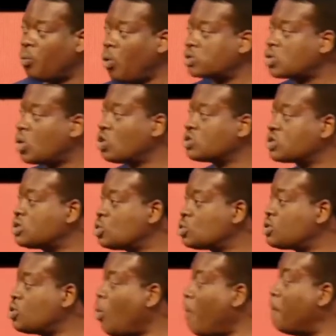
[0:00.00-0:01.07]
what constitutes
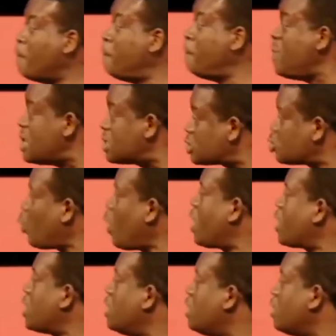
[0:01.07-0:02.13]
the
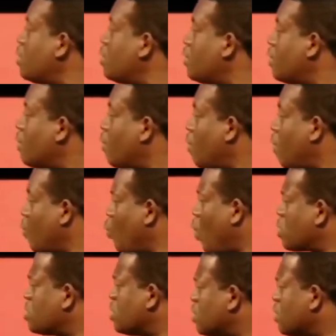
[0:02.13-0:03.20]
obituary of
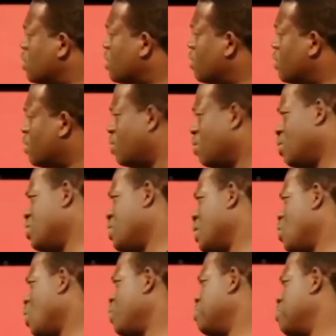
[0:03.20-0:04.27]
what? Oh, you are
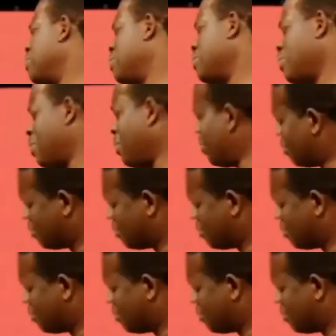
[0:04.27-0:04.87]
not with me. Oh.